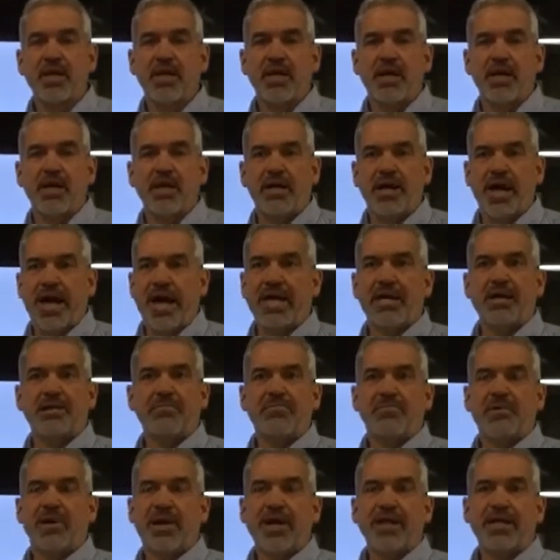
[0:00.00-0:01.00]
Allen
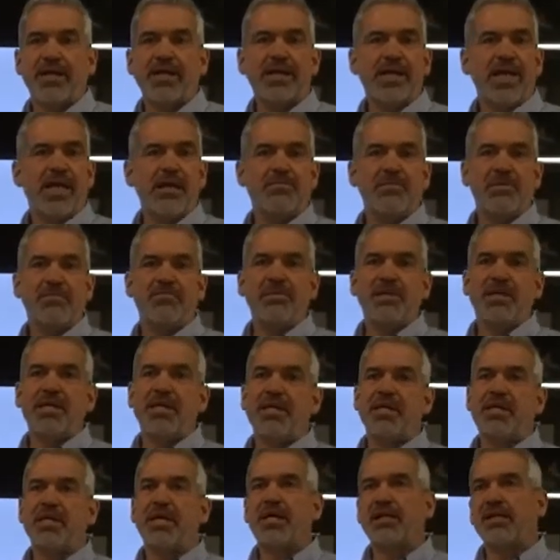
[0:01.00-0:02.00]
Bradley,
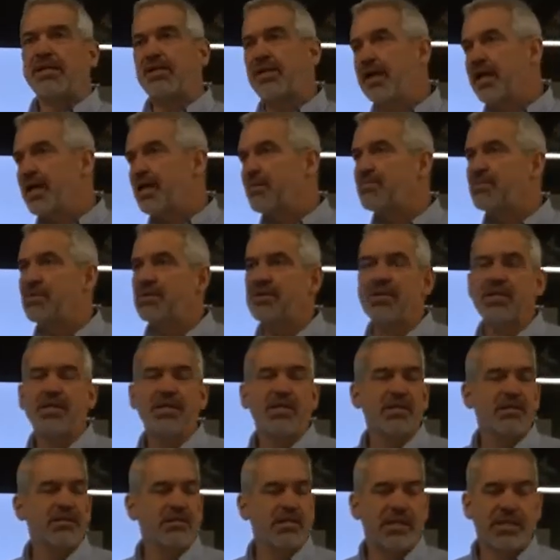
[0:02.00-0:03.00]
ABB, Cutler Hammer,
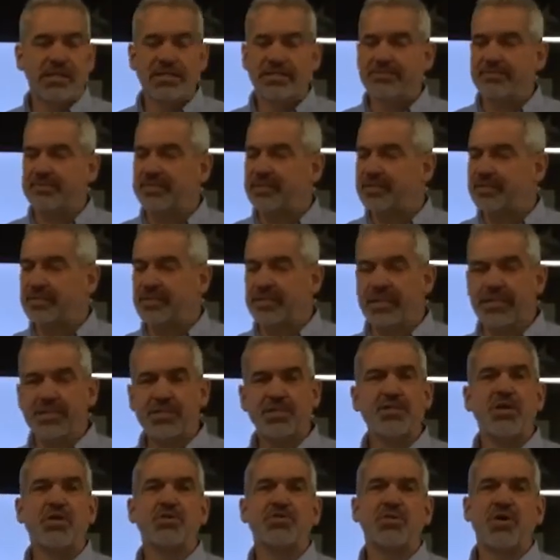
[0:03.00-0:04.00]
the
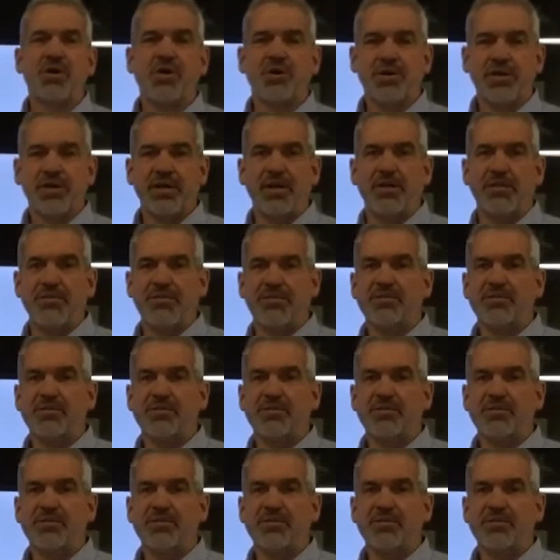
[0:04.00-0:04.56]
list goes on and on.